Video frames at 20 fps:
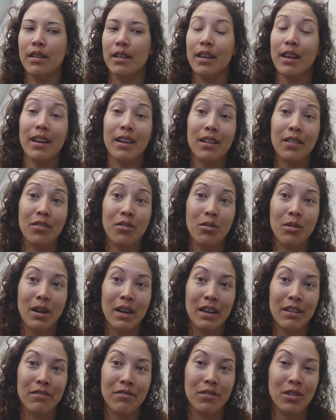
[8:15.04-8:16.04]
yeah, if you
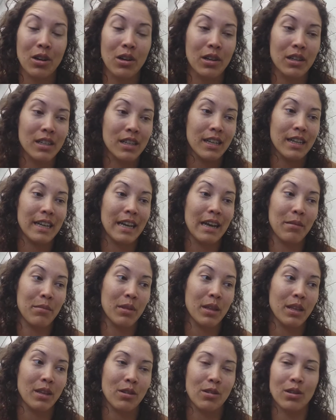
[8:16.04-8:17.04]
have gone to
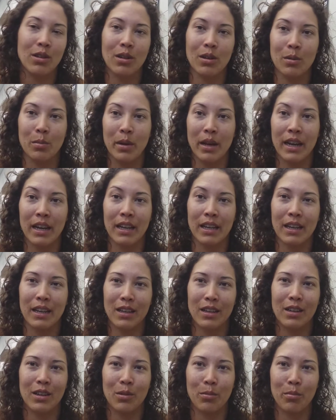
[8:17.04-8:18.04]
depth and you start to panic
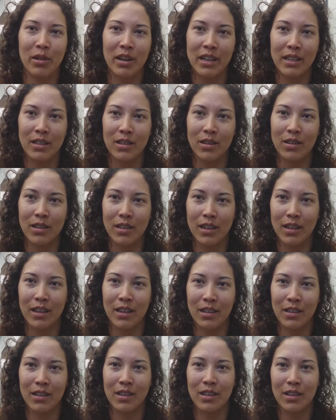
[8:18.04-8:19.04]
and your brain starts to
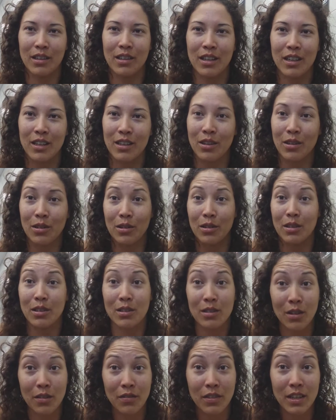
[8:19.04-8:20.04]
tell you that you need to go to the
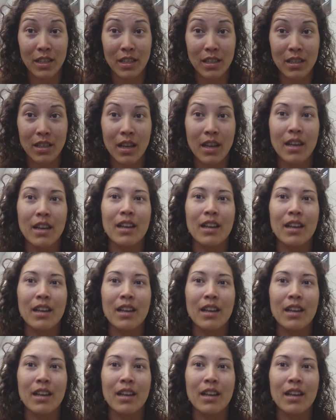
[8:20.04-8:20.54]
surface,